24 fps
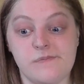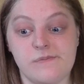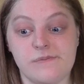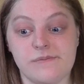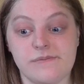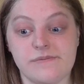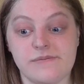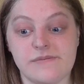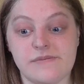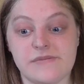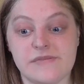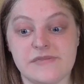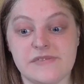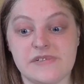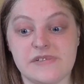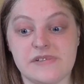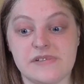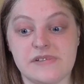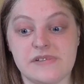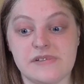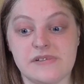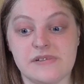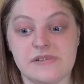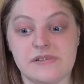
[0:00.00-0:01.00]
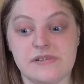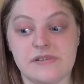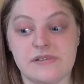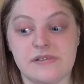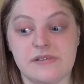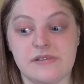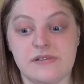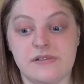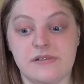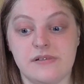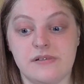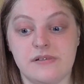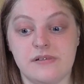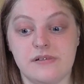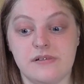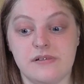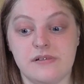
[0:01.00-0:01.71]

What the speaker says: No one is speaking in this clip.